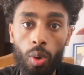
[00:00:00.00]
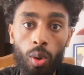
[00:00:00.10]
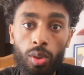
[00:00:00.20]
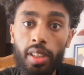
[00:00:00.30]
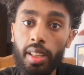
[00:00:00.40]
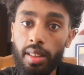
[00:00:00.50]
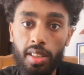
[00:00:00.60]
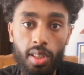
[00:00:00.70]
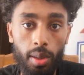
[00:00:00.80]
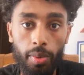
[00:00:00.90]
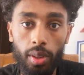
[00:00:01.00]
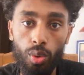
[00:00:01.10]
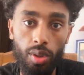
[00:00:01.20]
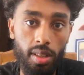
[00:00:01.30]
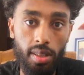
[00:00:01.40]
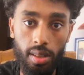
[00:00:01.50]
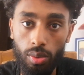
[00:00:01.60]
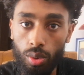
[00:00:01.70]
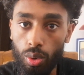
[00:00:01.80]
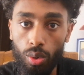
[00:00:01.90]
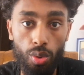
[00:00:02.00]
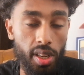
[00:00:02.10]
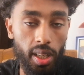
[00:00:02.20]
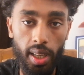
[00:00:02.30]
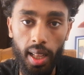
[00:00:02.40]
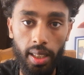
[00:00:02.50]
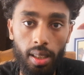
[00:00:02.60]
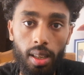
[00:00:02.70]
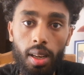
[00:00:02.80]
only need the server to do signaling.